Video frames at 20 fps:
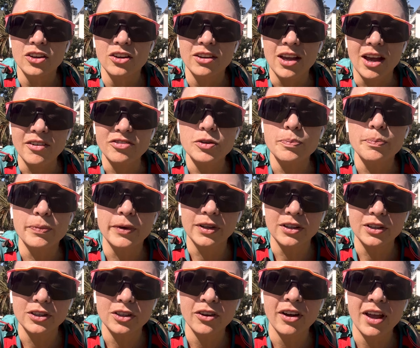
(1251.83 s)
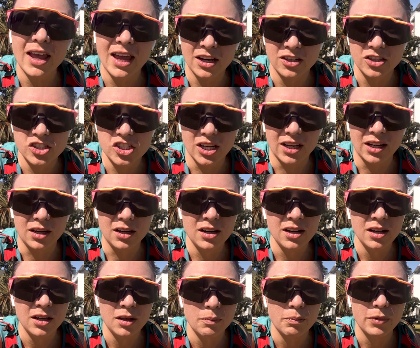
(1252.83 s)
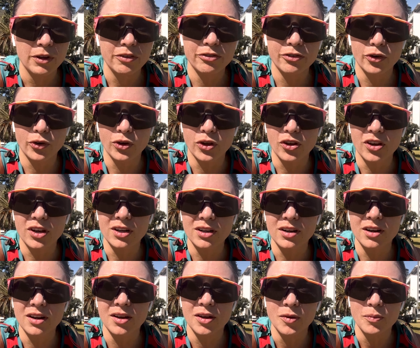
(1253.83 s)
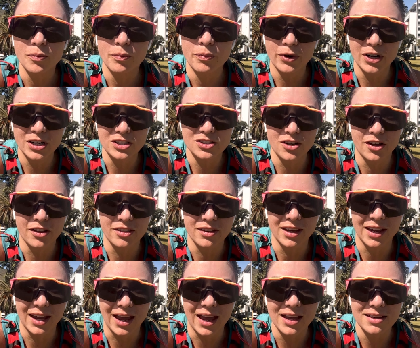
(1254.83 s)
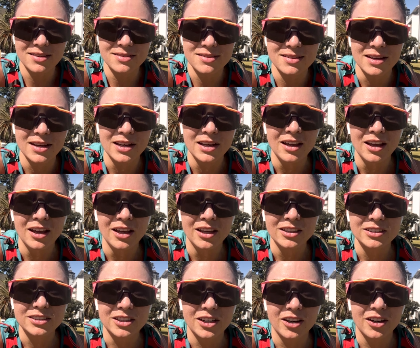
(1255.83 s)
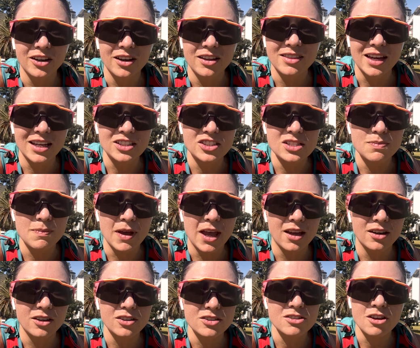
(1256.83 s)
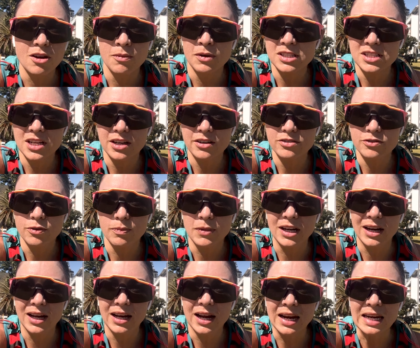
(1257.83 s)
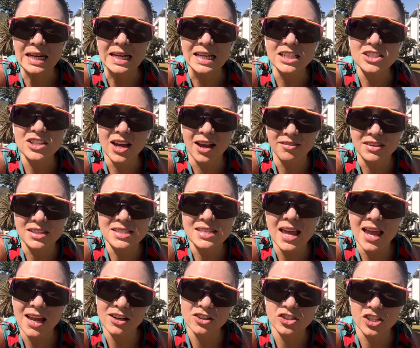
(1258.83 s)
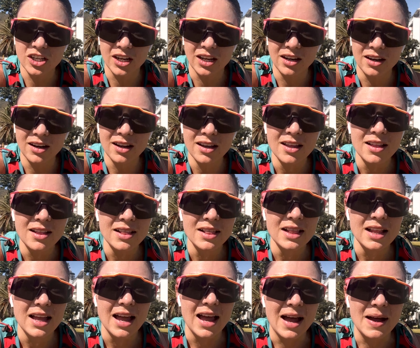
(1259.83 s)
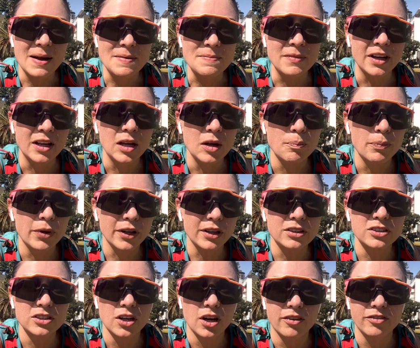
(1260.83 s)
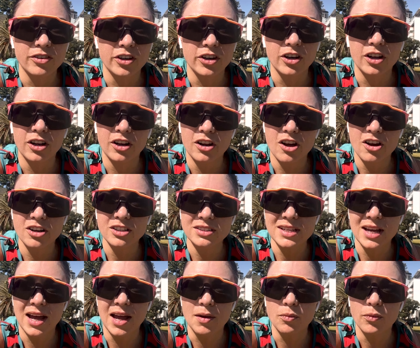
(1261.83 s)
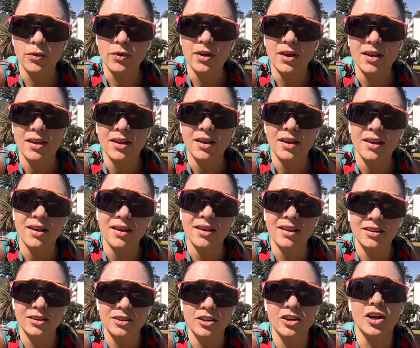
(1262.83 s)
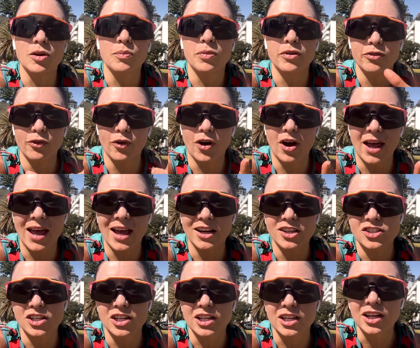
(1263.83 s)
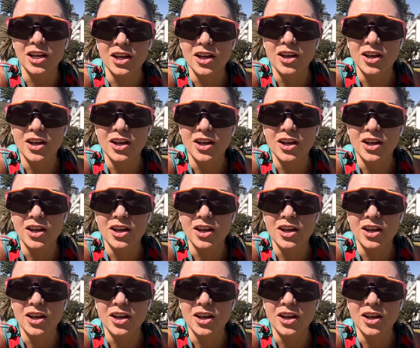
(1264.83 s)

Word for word: you have to build your engine before you can press on the gas so that just made so much sense for me like I need to have this engine um, built over a long time you know before I actually